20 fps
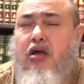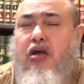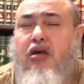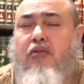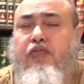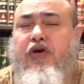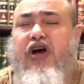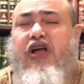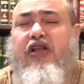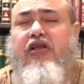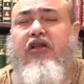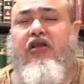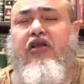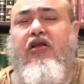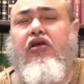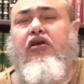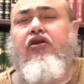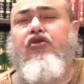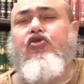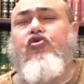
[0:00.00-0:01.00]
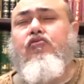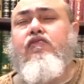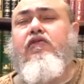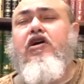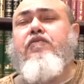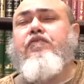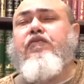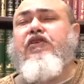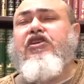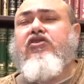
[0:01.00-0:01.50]
But you
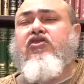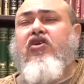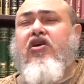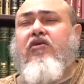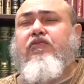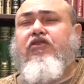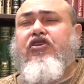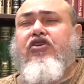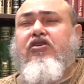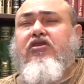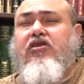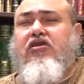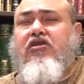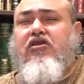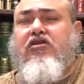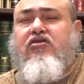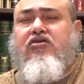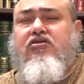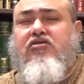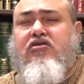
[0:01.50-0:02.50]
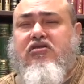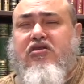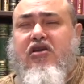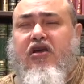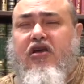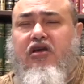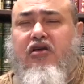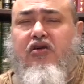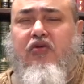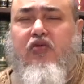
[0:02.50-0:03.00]
might be tempted to
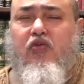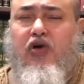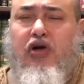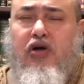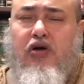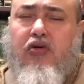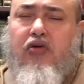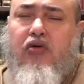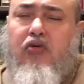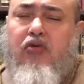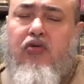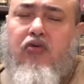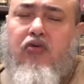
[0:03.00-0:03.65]
say, well,